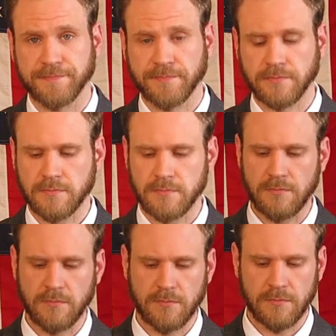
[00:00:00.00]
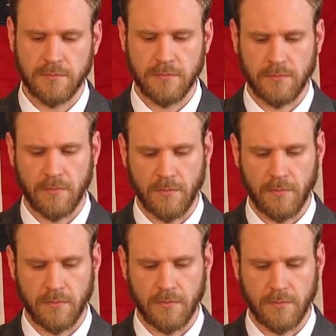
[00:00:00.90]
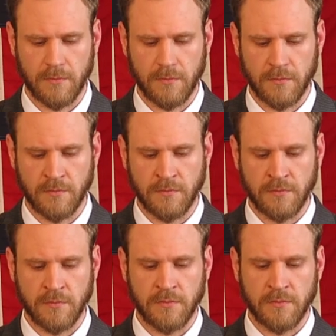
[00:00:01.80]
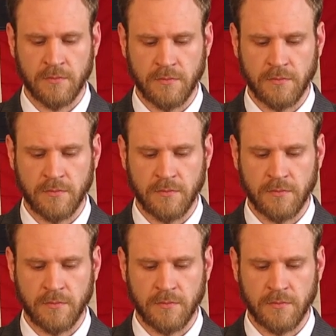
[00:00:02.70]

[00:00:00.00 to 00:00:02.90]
(no one is talking)